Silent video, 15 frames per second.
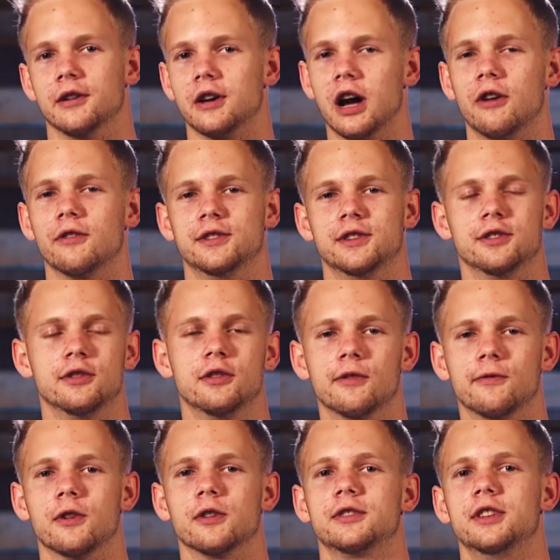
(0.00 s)
colleges and
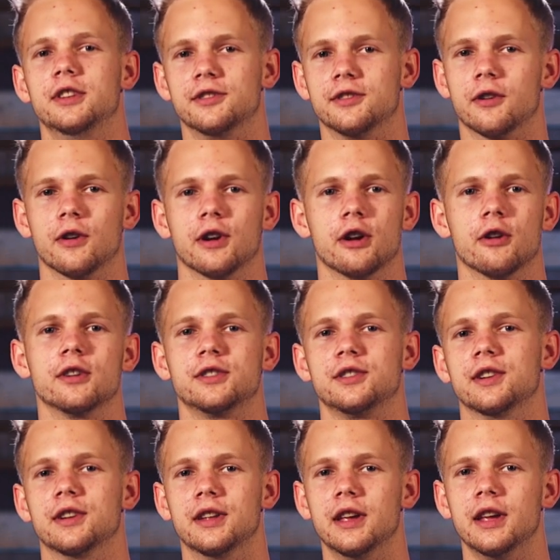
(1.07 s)
universities that aren't
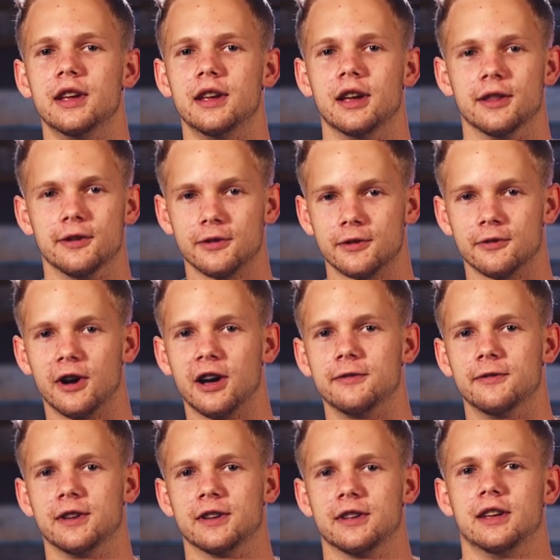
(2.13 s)
Christian, and they're
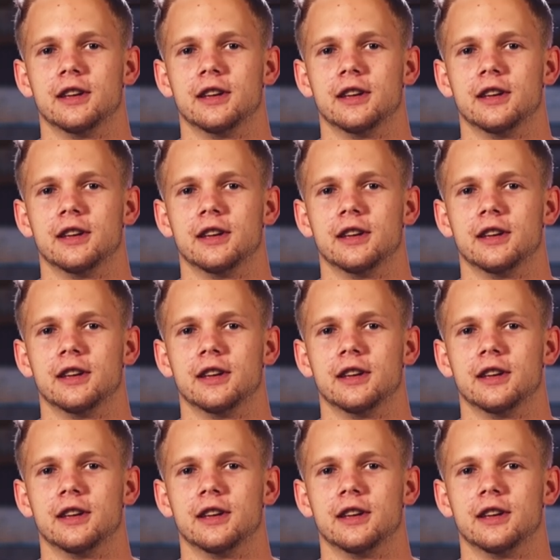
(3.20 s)
thriving.